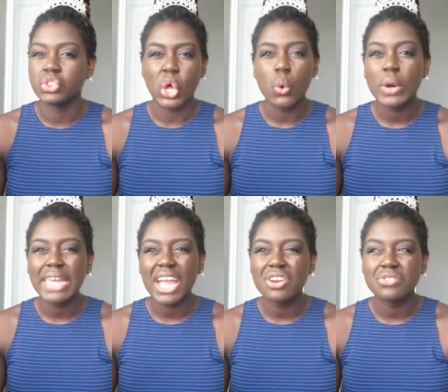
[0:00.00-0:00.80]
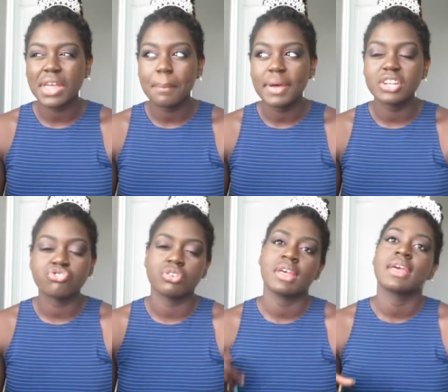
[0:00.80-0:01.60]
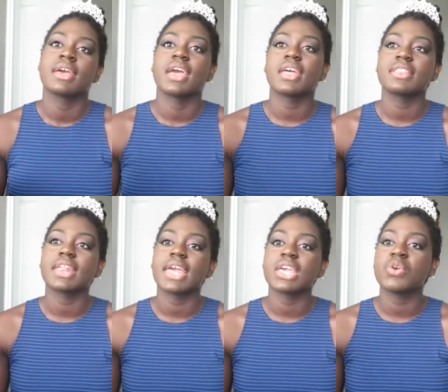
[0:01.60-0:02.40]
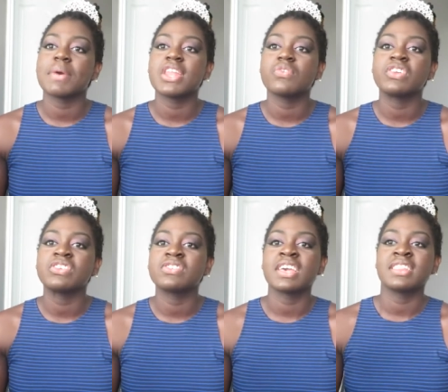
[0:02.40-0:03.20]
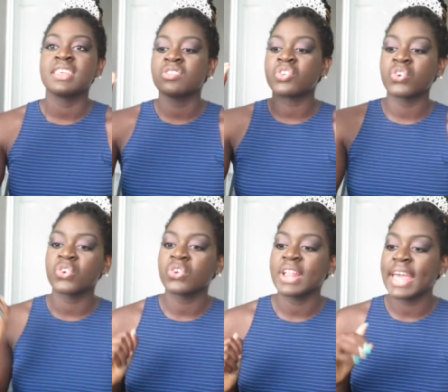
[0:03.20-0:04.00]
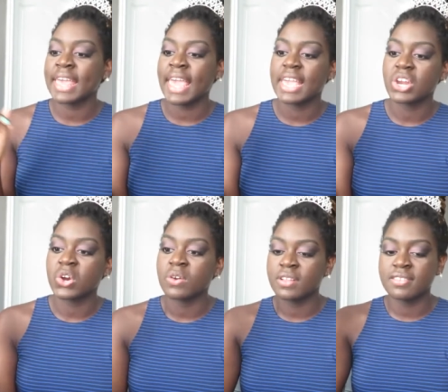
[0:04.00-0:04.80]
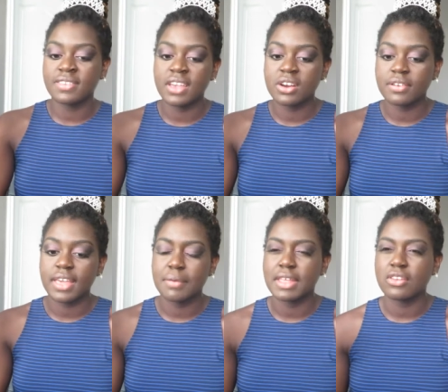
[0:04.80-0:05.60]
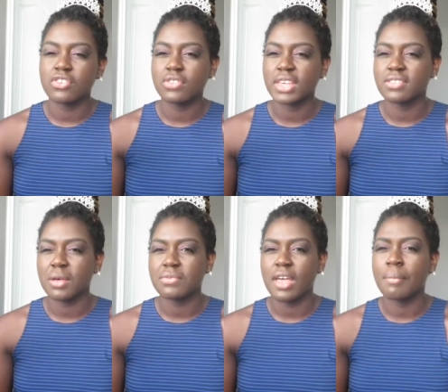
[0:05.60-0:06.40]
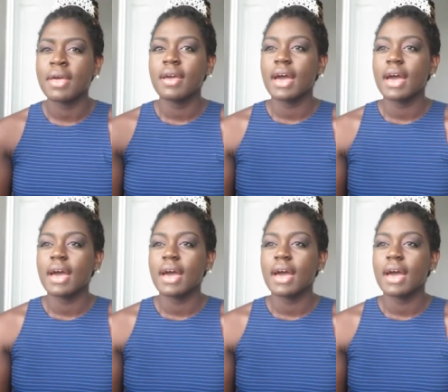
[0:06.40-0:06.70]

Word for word: No one cares that much and like you might as well just say this girl I hate her and say her name and just like stuff snap